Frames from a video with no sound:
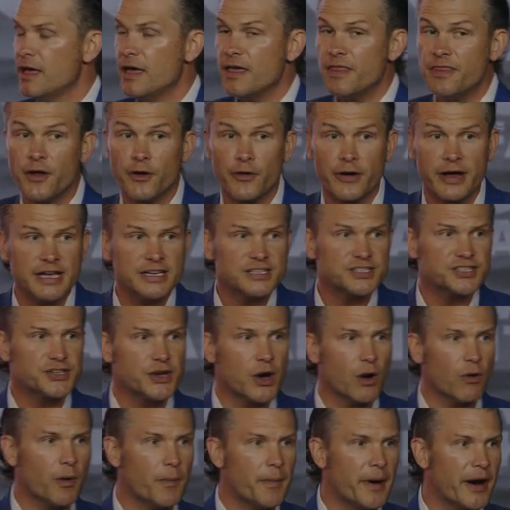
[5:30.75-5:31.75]
There is
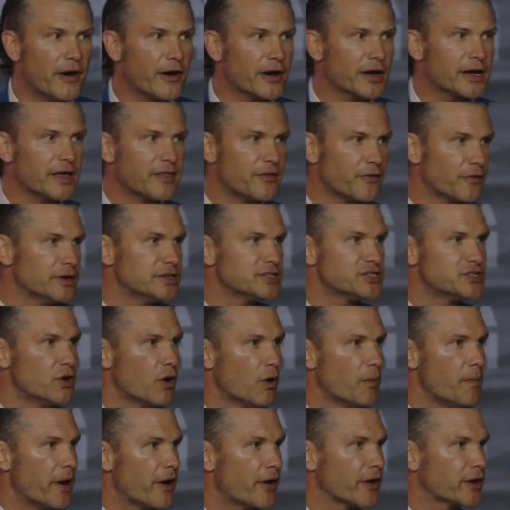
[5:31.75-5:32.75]
no America, there is no
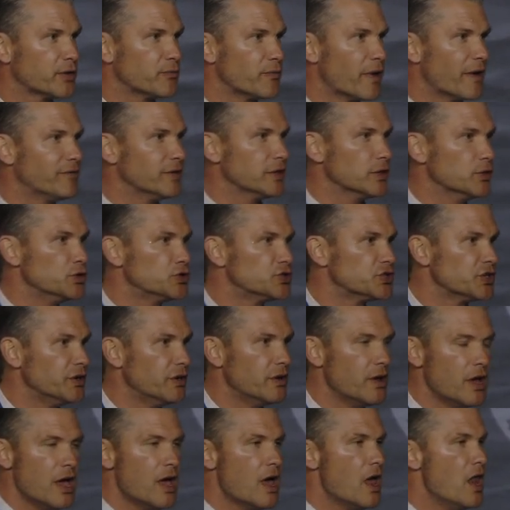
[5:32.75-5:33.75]
American
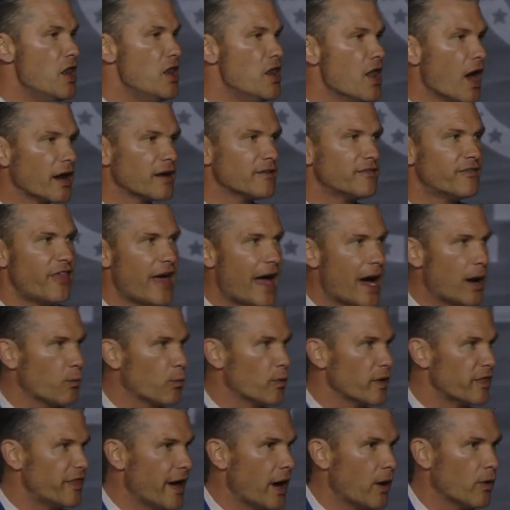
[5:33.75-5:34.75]
Revolution, none of that
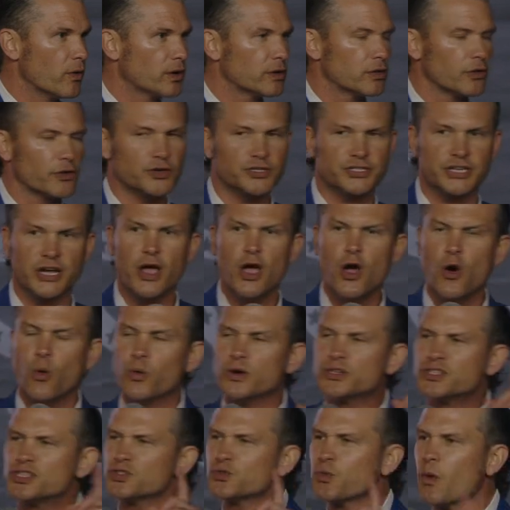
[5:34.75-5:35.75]
without clergy,
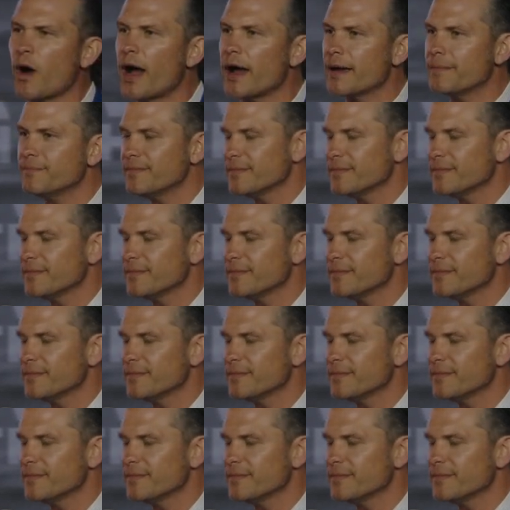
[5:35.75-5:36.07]
which is why,